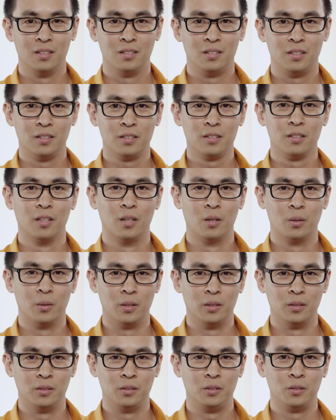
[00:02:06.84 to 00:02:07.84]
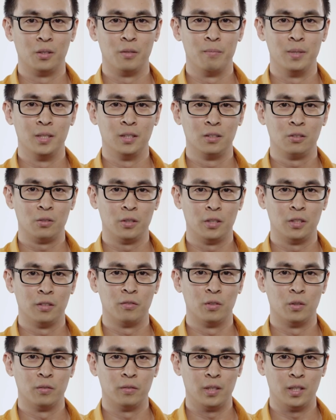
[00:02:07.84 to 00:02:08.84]
This lowers your
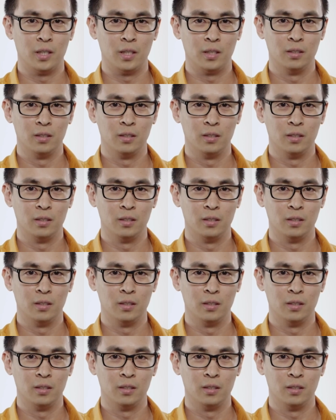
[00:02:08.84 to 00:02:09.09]
administrative overhead.